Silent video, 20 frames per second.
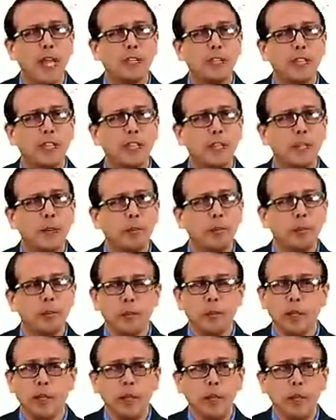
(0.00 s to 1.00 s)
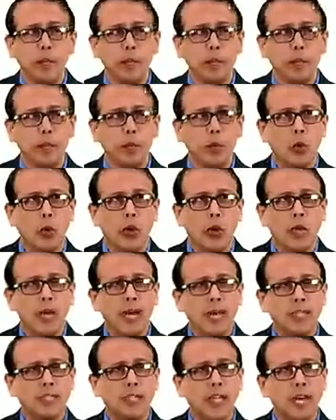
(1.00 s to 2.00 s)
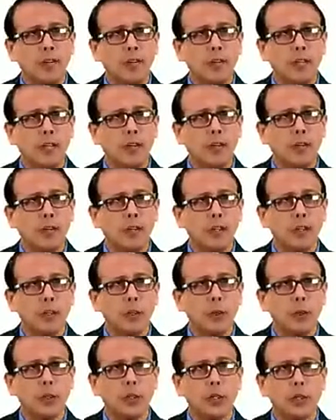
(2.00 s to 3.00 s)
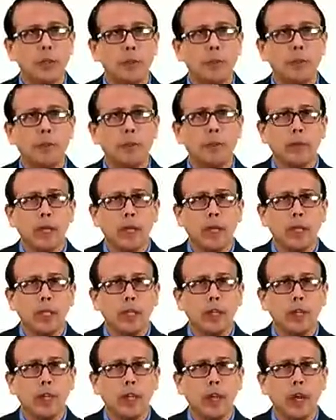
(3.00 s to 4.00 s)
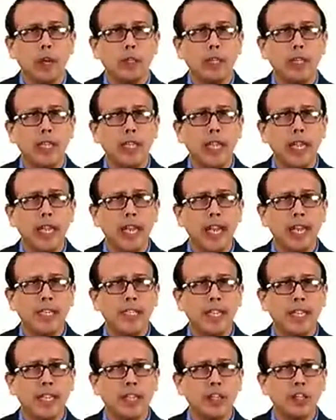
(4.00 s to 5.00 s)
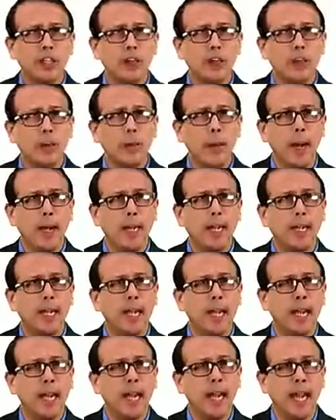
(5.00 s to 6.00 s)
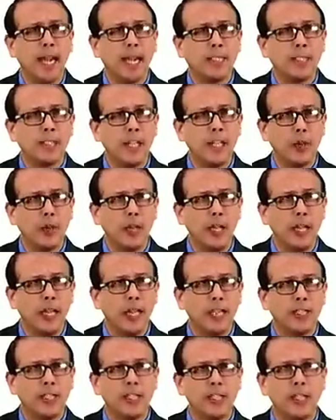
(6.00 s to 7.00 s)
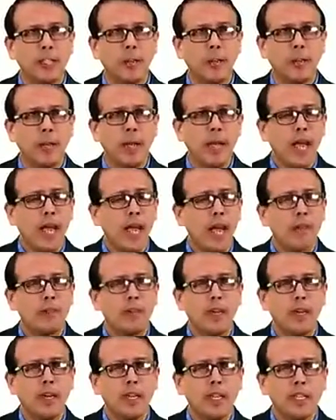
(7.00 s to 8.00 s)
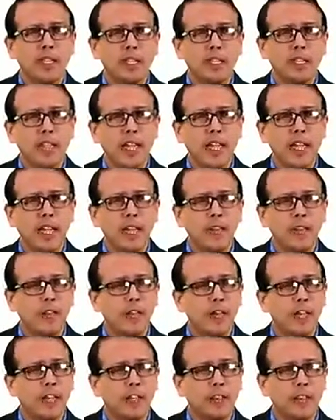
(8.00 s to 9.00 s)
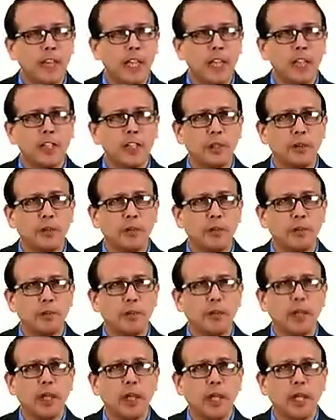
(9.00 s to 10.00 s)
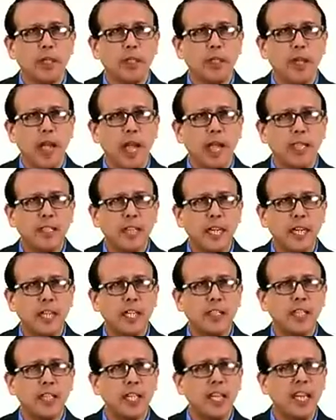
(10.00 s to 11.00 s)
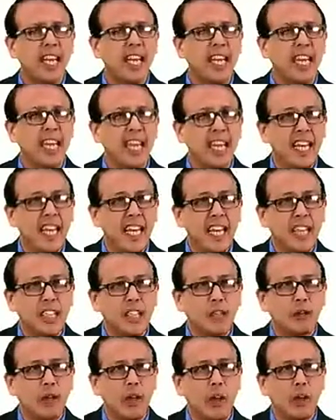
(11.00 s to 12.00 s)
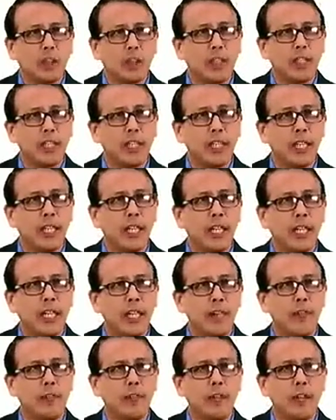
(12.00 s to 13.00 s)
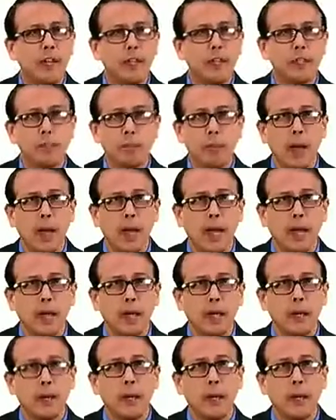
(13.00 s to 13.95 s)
SHM. So, let's start with our first question. The velocity and acceleration of a particle executing SHM have a steady phase relation. The acceleration leads velocity in phase pi.